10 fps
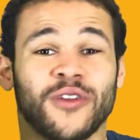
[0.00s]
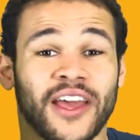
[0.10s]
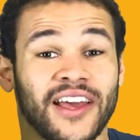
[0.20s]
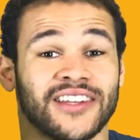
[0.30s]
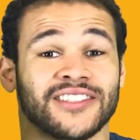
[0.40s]
who
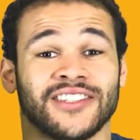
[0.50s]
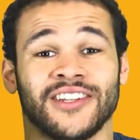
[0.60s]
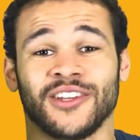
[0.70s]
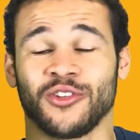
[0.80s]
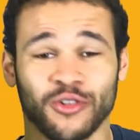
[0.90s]
cares?
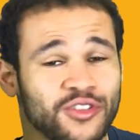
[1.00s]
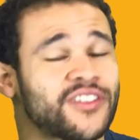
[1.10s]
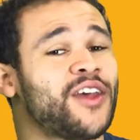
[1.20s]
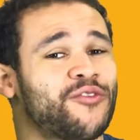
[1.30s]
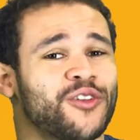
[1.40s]
You're
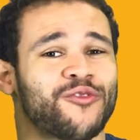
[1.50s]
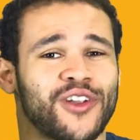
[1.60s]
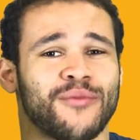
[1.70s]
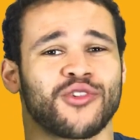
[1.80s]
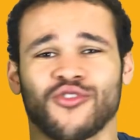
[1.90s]
just here for the
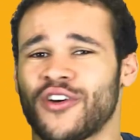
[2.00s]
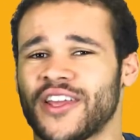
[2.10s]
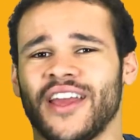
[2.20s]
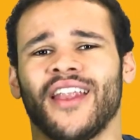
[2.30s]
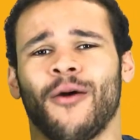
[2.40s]
flips. You're trying
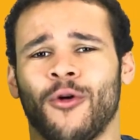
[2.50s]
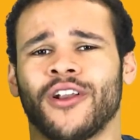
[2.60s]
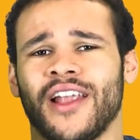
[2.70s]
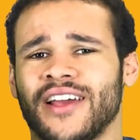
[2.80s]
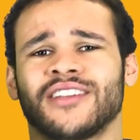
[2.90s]
to get that
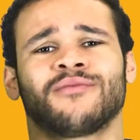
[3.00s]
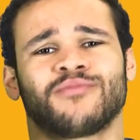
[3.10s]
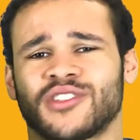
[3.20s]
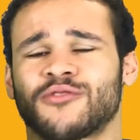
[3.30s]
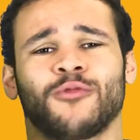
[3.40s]
one leg
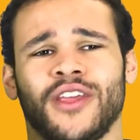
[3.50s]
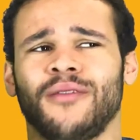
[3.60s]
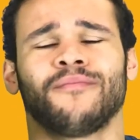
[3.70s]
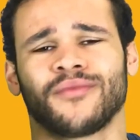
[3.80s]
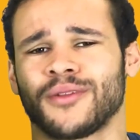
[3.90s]
sweet
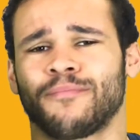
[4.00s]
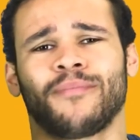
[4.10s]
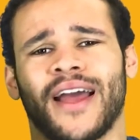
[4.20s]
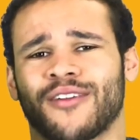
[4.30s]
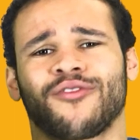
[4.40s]

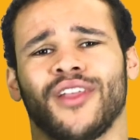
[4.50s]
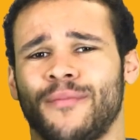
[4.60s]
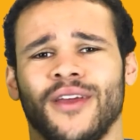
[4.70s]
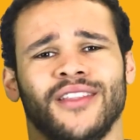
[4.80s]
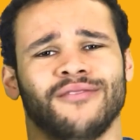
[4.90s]
back
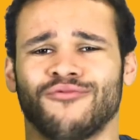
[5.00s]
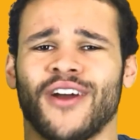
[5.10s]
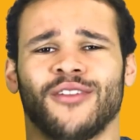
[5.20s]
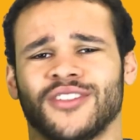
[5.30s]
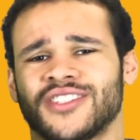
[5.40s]
flipping
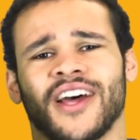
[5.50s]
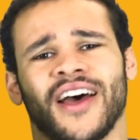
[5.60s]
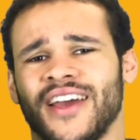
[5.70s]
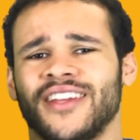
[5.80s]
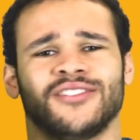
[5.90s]
round the
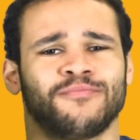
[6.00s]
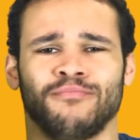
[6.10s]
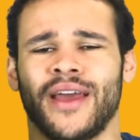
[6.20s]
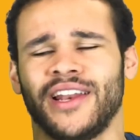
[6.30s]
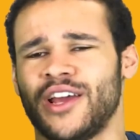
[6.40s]
sides,
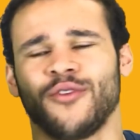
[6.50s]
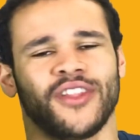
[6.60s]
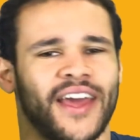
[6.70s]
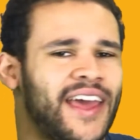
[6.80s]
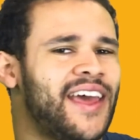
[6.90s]
mainly over
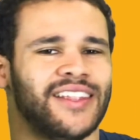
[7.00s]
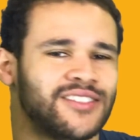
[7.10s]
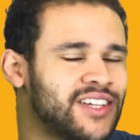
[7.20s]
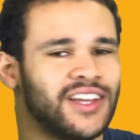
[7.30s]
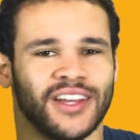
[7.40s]
the head,
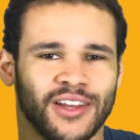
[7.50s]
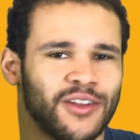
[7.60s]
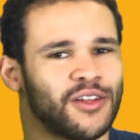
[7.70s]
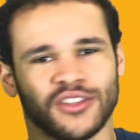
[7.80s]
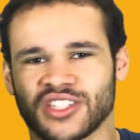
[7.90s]

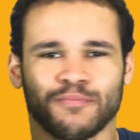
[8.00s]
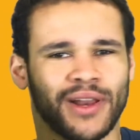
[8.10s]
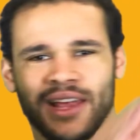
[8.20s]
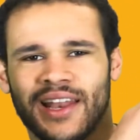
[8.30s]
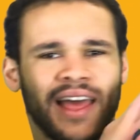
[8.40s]

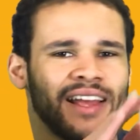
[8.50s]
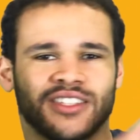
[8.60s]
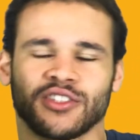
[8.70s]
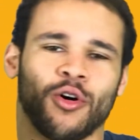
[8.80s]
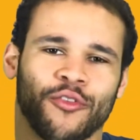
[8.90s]
split leg
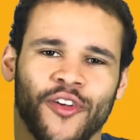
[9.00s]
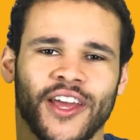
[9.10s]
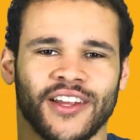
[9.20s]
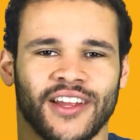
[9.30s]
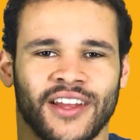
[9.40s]
sort of
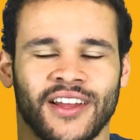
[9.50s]
thing.